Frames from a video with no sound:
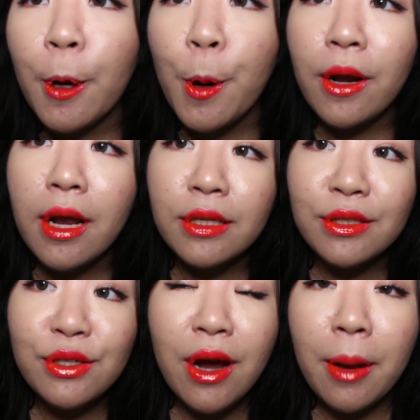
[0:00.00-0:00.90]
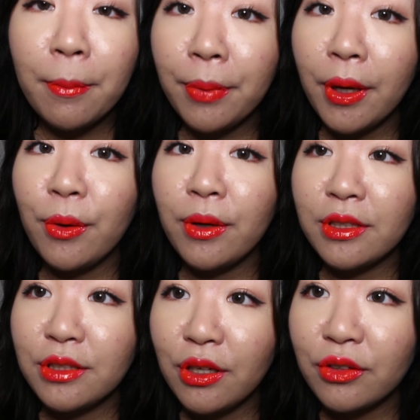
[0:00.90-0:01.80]
let's try and peel
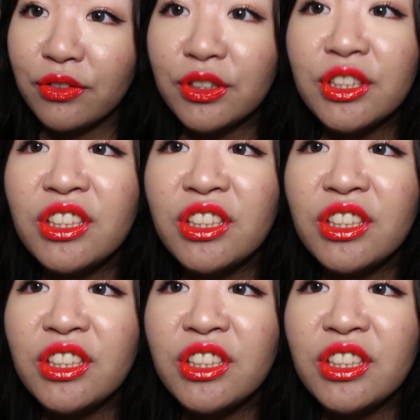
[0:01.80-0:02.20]
this off.